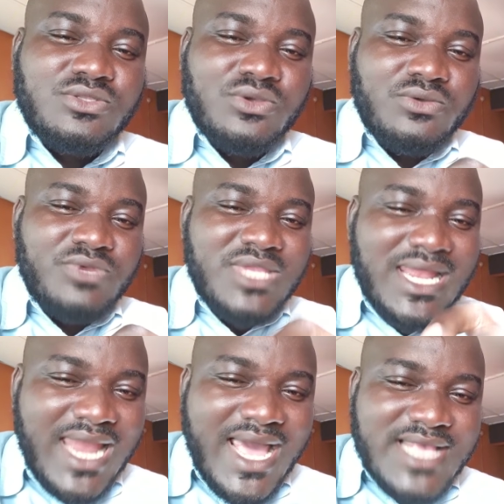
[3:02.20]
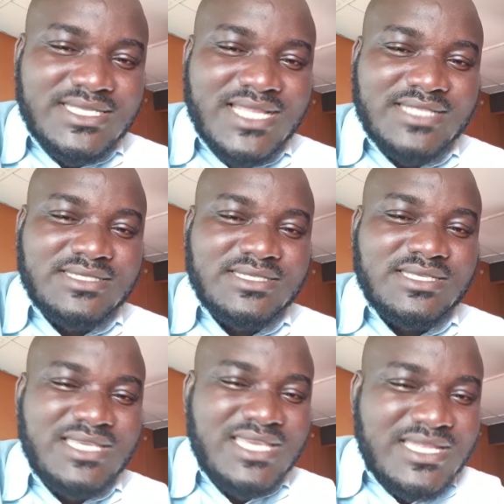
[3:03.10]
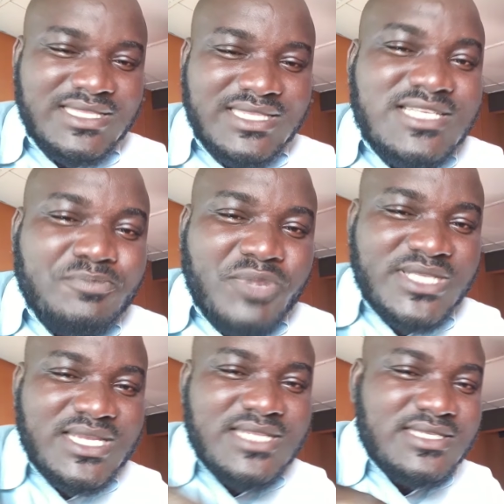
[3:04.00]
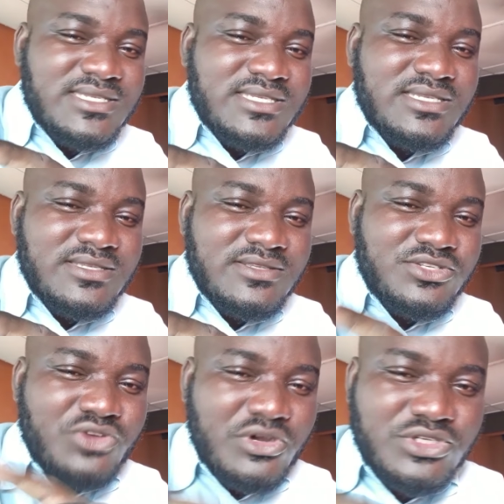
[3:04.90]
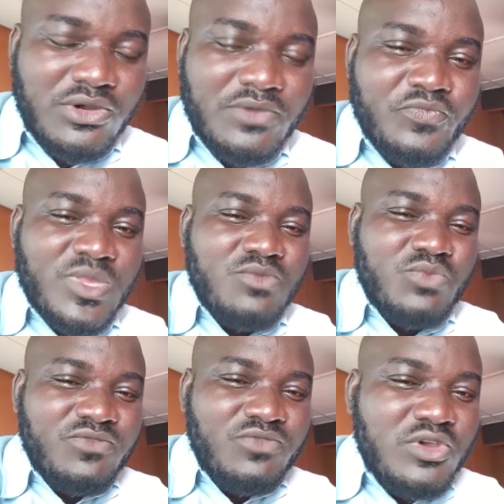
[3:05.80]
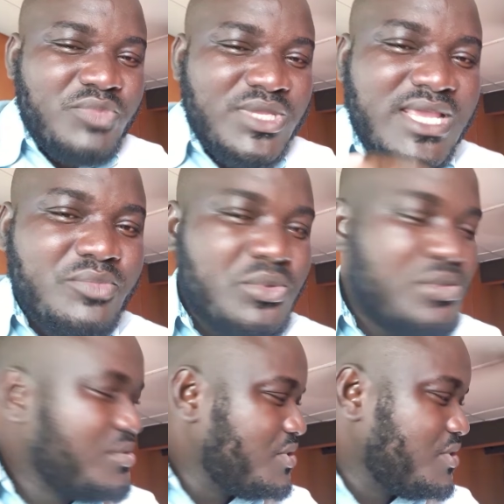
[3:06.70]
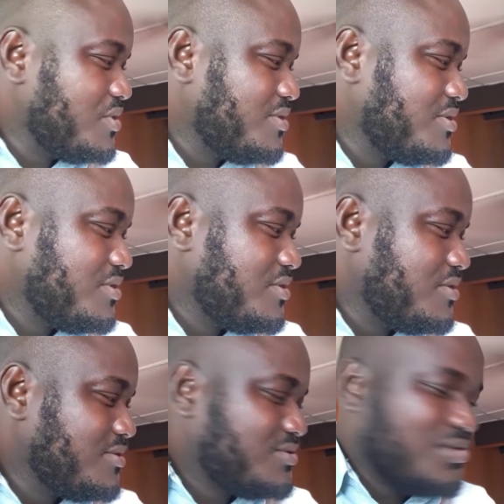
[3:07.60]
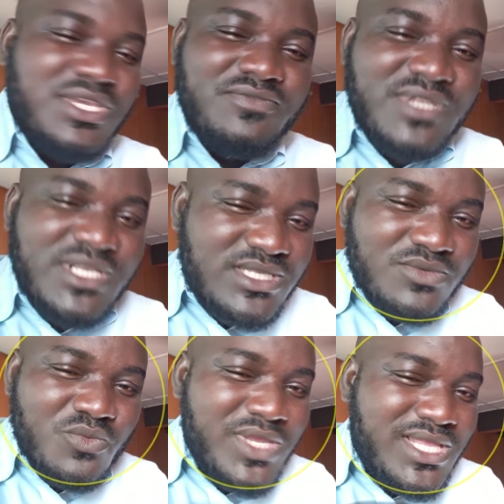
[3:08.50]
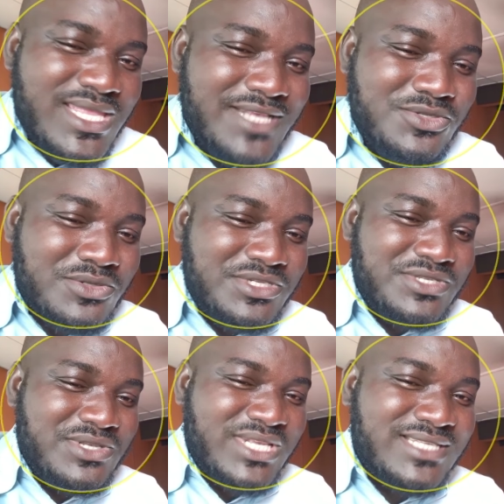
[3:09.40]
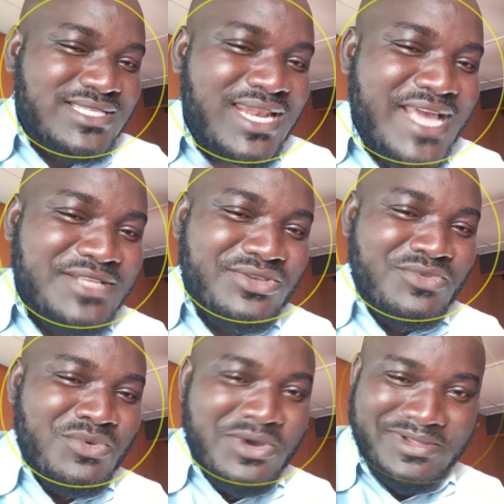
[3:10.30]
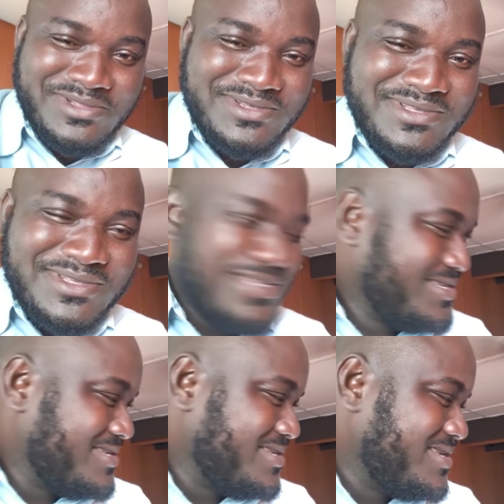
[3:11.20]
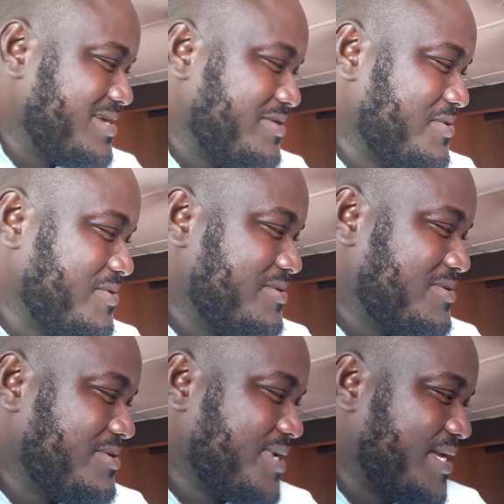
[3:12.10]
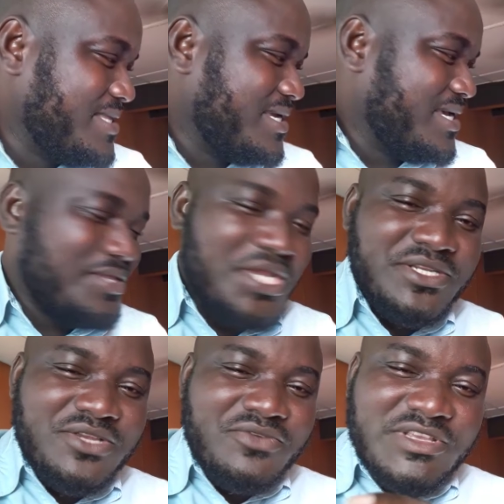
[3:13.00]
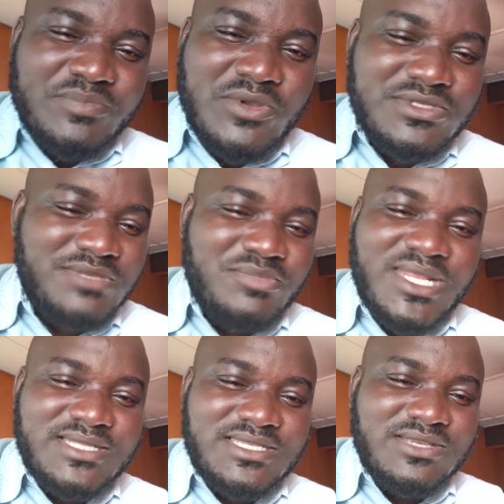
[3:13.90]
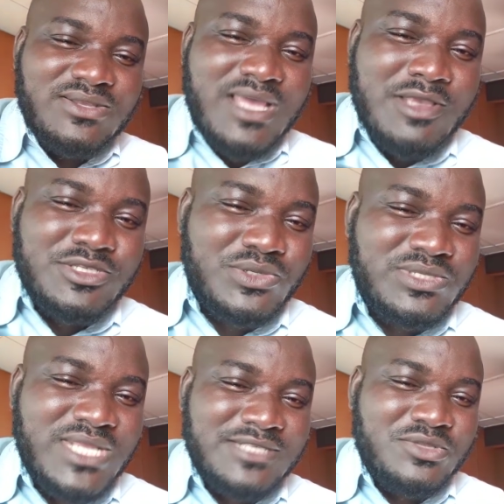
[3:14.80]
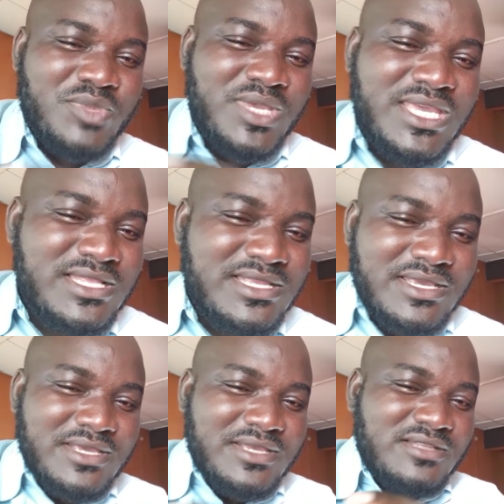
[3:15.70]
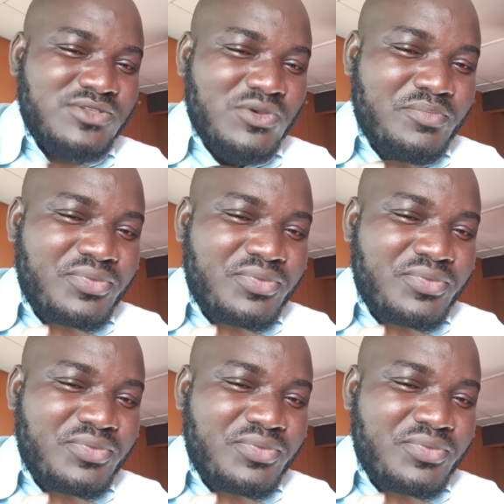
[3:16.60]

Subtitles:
to realize that in this present structure, we've not been able to give this witness to Jesus as the light of the world. Hello. And there is a responsibility on our shoulders to begin to